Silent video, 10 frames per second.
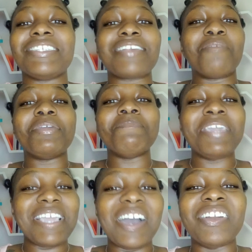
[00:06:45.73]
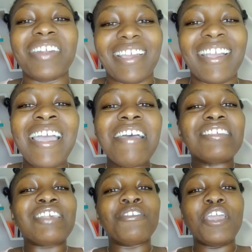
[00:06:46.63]
It's gonna be me under there.
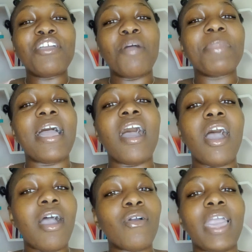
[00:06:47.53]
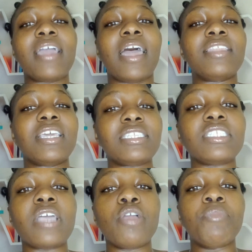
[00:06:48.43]
So then you're gonna be like, oh, okay, like, this
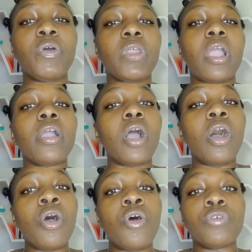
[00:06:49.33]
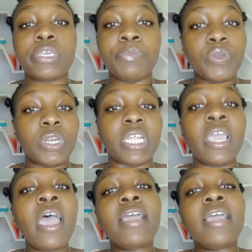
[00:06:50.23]
is her building her own community.